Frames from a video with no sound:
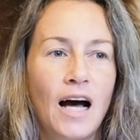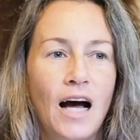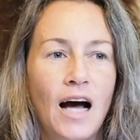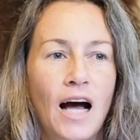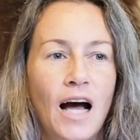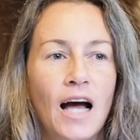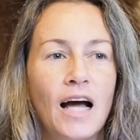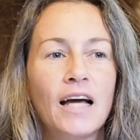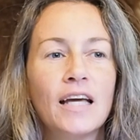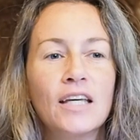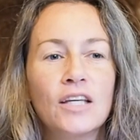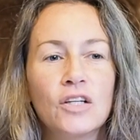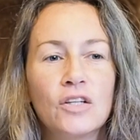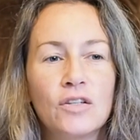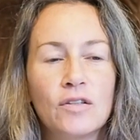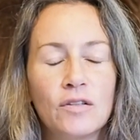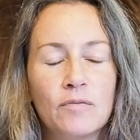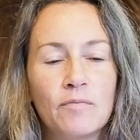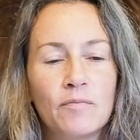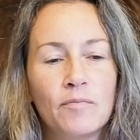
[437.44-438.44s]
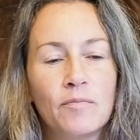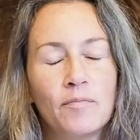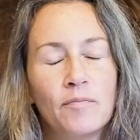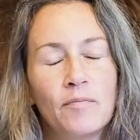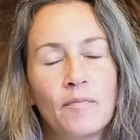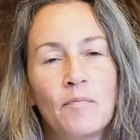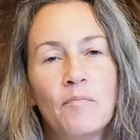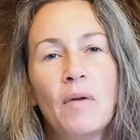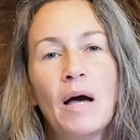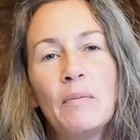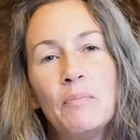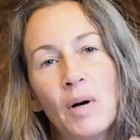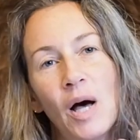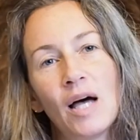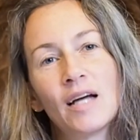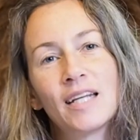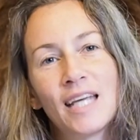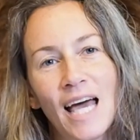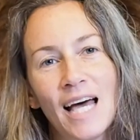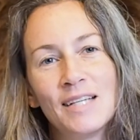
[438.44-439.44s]
I my
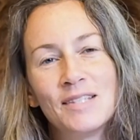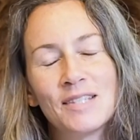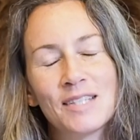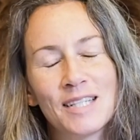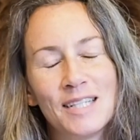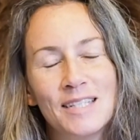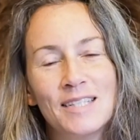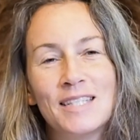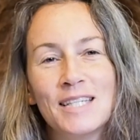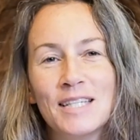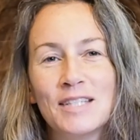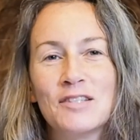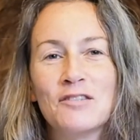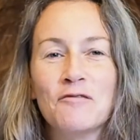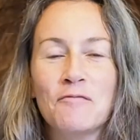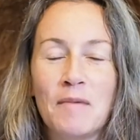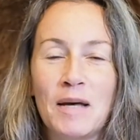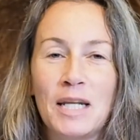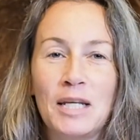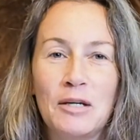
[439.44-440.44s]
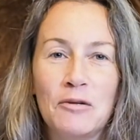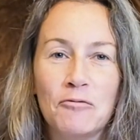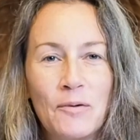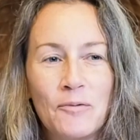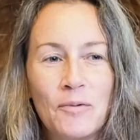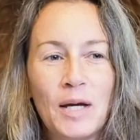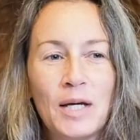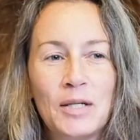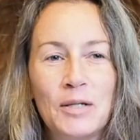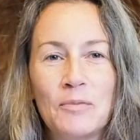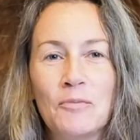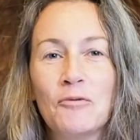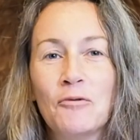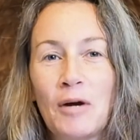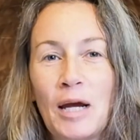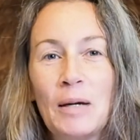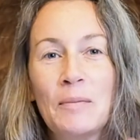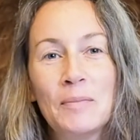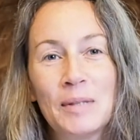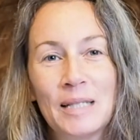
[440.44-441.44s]
podcast consists of many random
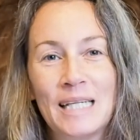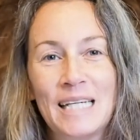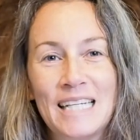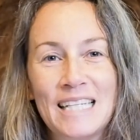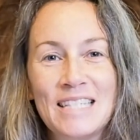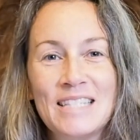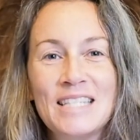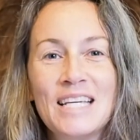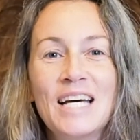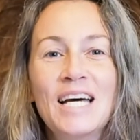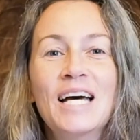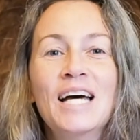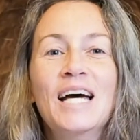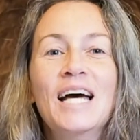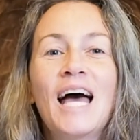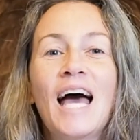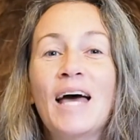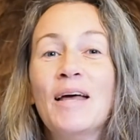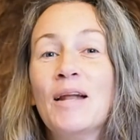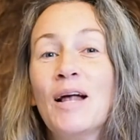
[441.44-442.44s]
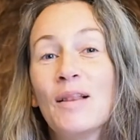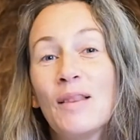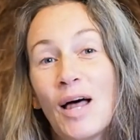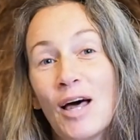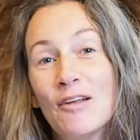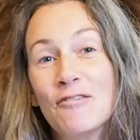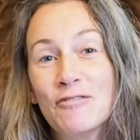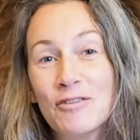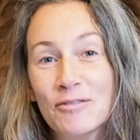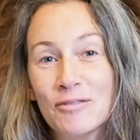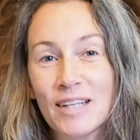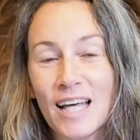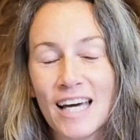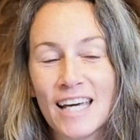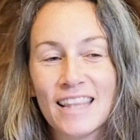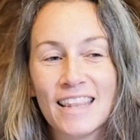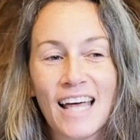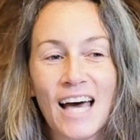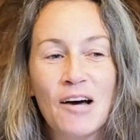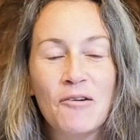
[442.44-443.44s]
ramblings and a lot of you
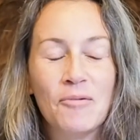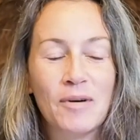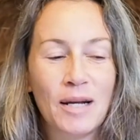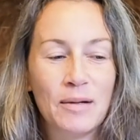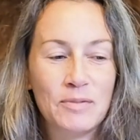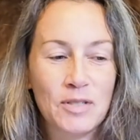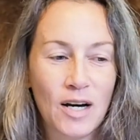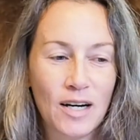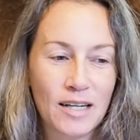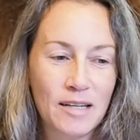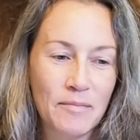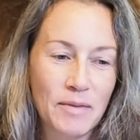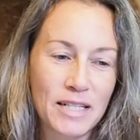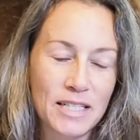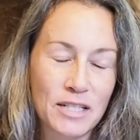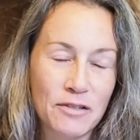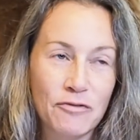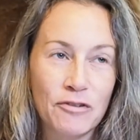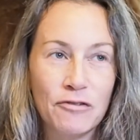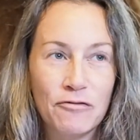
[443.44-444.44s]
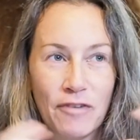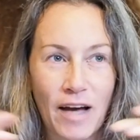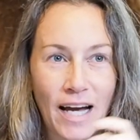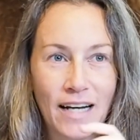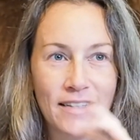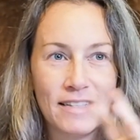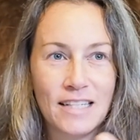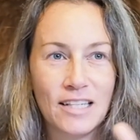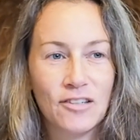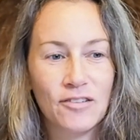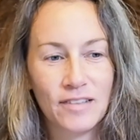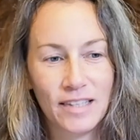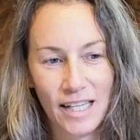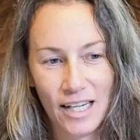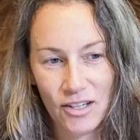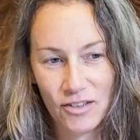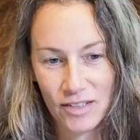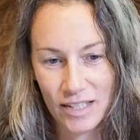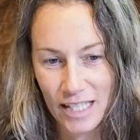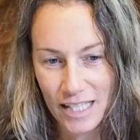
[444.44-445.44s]
like that when I'm talking about different facts here and
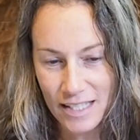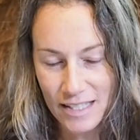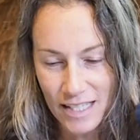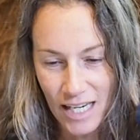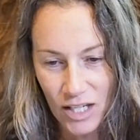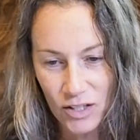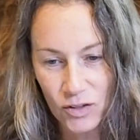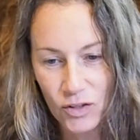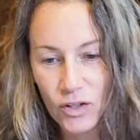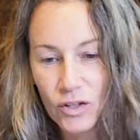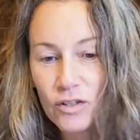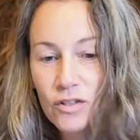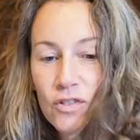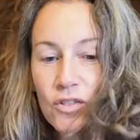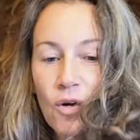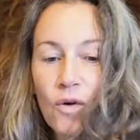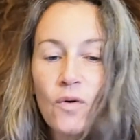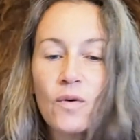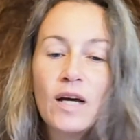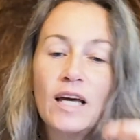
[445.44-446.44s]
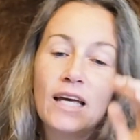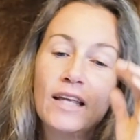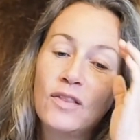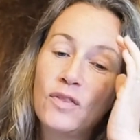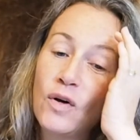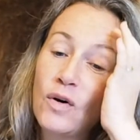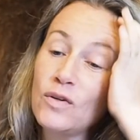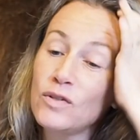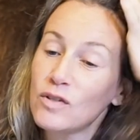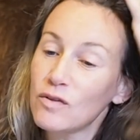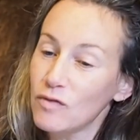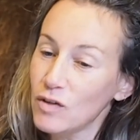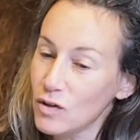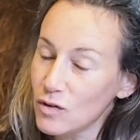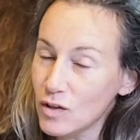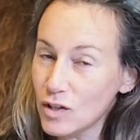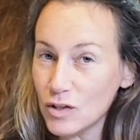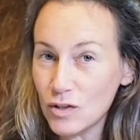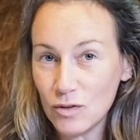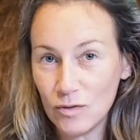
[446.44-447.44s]
there and things that I learned. So those of you
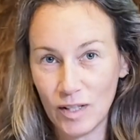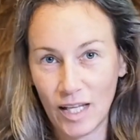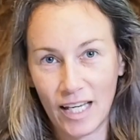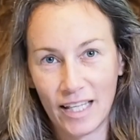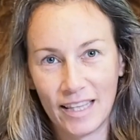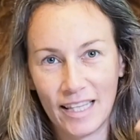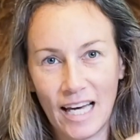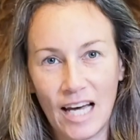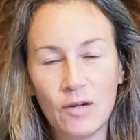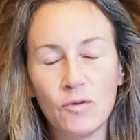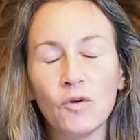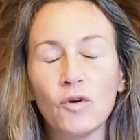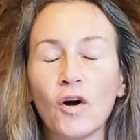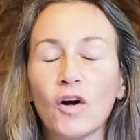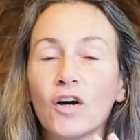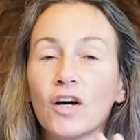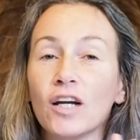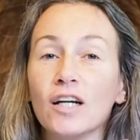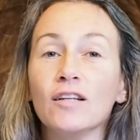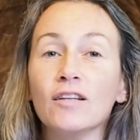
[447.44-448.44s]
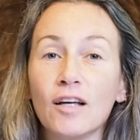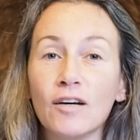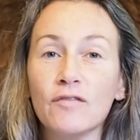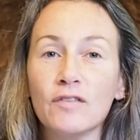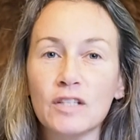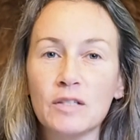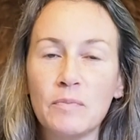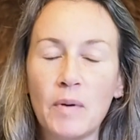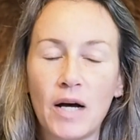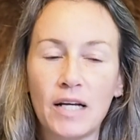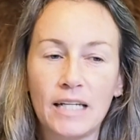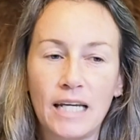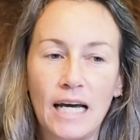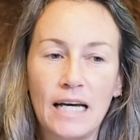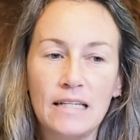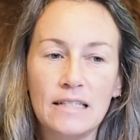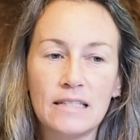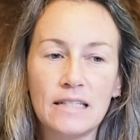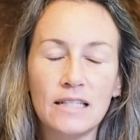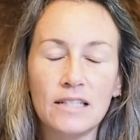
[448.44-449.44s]
that do like that are going to love this
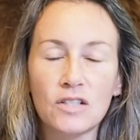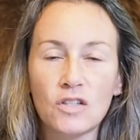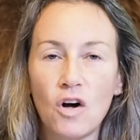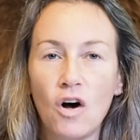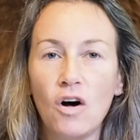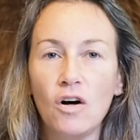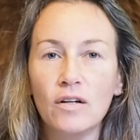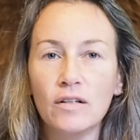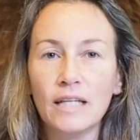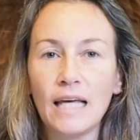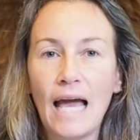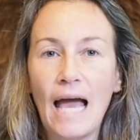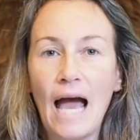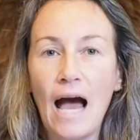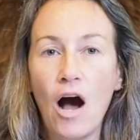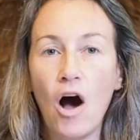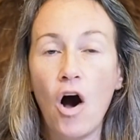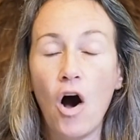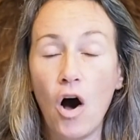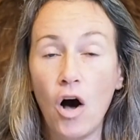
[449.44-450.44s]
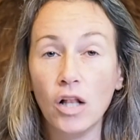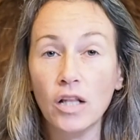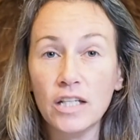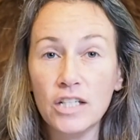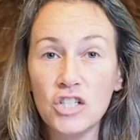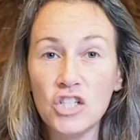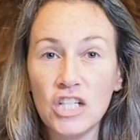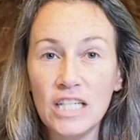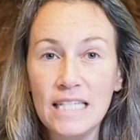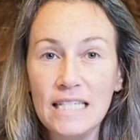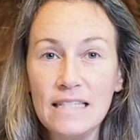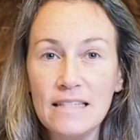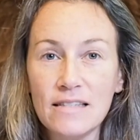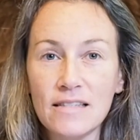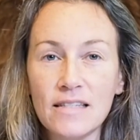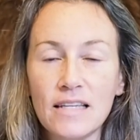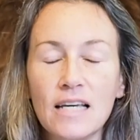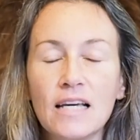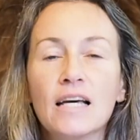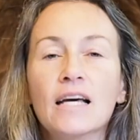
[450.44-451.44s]
podcast. It's called
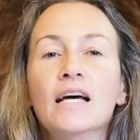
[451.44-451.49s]
Ologies.